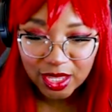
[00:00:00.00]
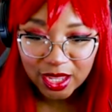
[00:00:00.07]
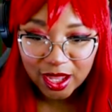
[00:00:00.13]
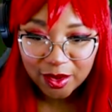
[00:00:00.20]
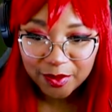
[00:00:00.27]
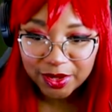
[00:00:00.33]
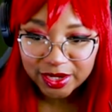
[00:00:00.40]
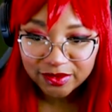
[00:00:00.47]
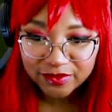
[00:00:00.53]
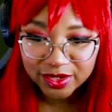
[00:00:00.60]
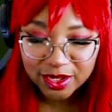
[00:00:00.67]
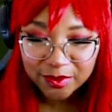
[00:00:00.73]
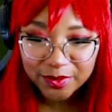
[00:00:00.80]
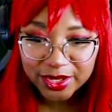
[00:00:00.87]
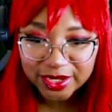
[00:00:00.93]
might even
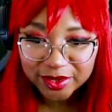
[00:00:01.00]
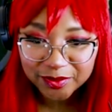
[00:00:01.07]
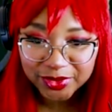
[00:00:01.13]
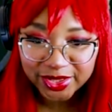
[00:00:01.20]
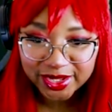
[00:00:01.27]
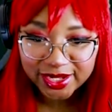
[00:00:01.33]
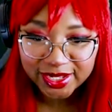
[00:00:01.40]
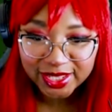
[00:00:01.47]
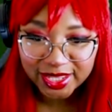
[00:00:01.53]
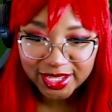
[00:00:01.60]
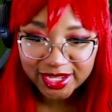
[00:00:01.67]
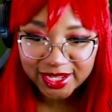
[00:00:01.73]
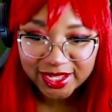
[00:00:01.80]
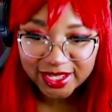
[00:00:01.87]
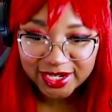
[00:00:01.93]
come back and play it,
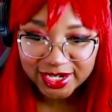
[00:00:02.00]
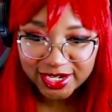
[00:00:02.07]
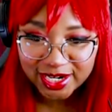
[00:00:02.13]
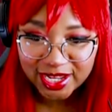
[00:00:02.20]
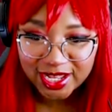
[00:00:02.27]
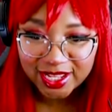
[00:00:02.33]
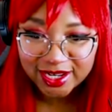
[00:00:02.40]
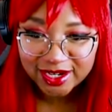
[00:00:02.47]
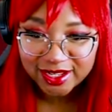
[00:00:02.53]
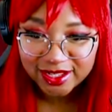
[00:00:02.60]
like, not.